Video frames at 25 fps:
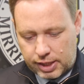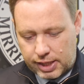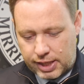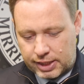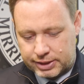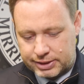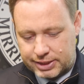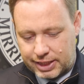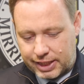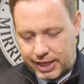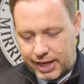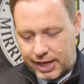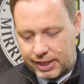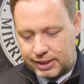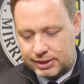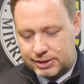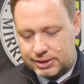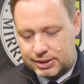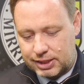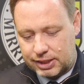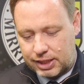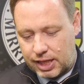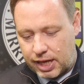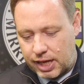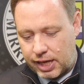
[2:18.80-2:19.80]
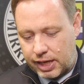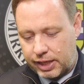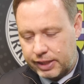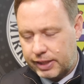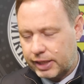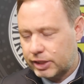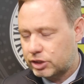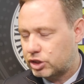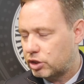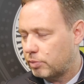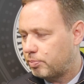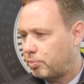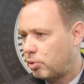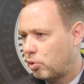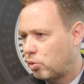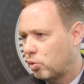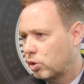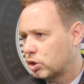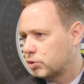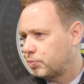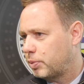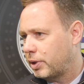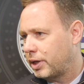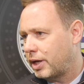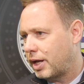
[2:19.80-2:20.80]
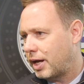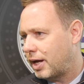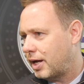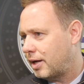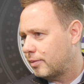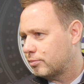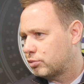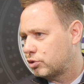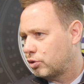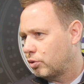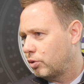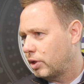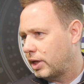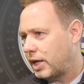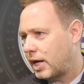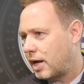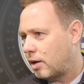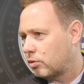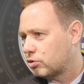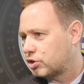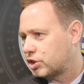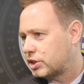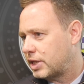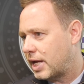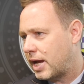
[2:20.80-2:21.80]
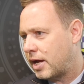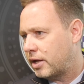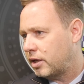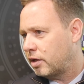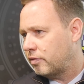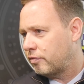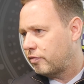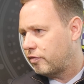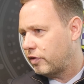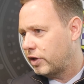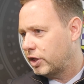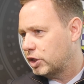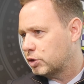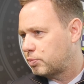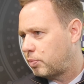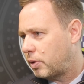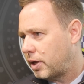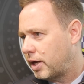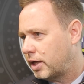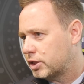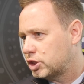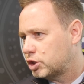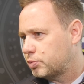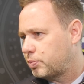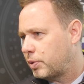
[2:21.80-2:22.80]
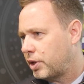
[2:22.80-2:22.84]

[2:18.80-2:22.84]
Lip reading: As again today, their support has been absolutely outstanding for these players.